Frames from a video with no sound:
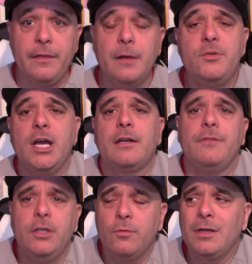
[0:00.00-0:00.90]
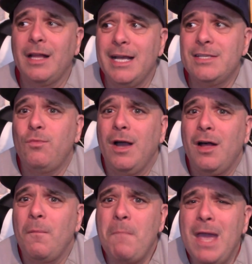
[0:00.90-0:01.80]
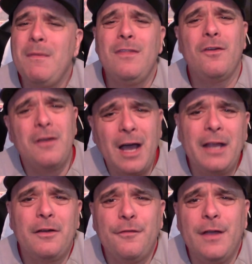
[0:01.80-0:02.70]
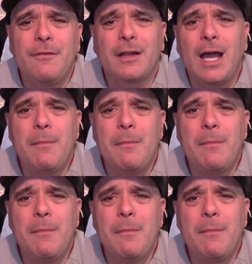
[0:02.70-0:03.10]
then objectively you realize, well, maybe they're not your favorite guy,